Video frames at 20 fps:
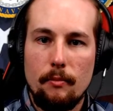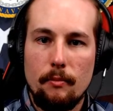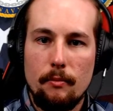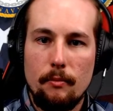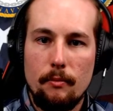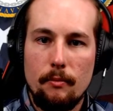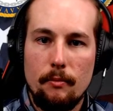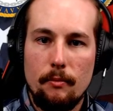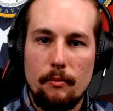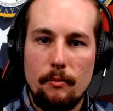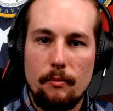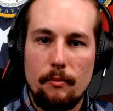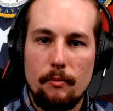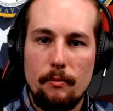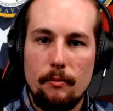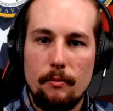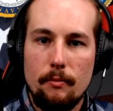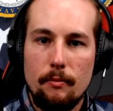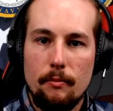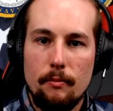
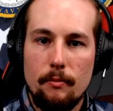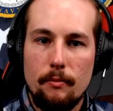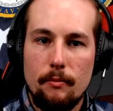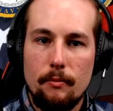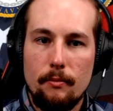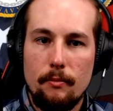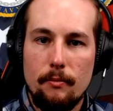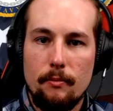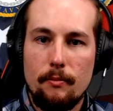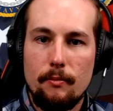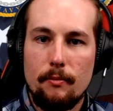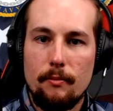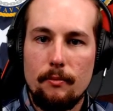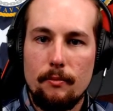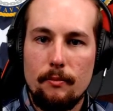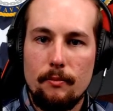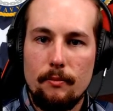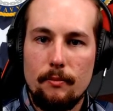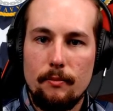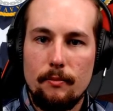
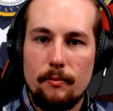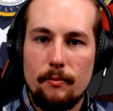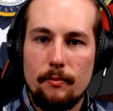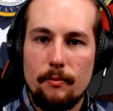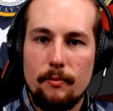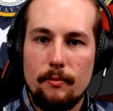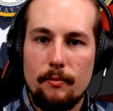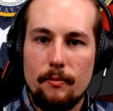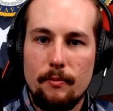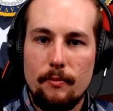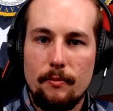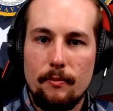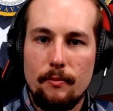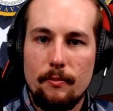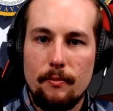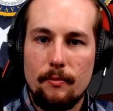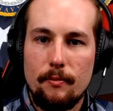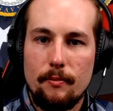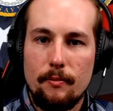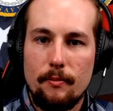
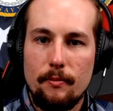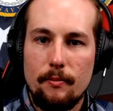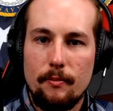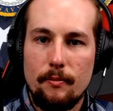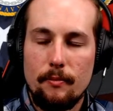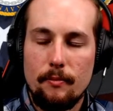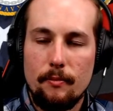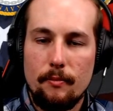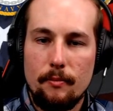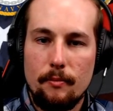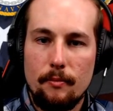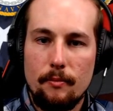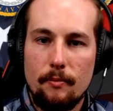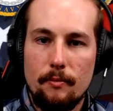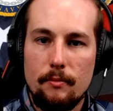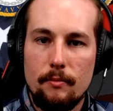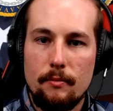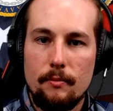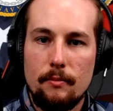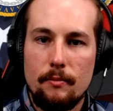
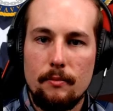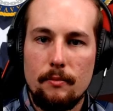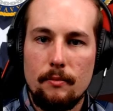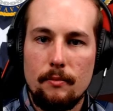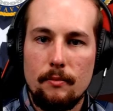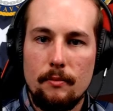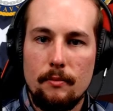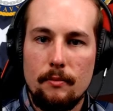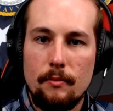(not speaking)